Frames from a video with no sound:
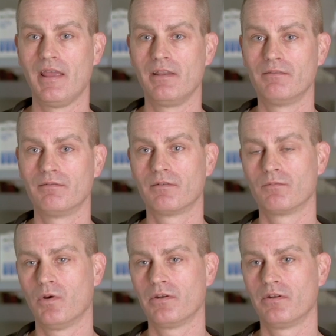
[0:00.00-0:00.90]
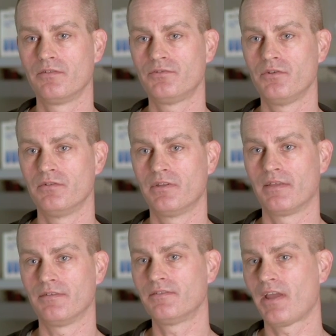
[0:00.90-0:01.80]
And what an honours student
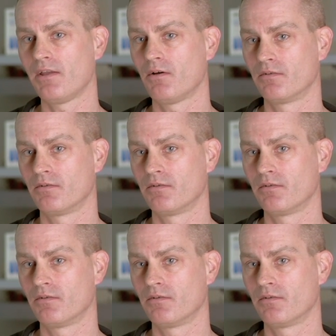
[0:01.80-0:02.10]
does is take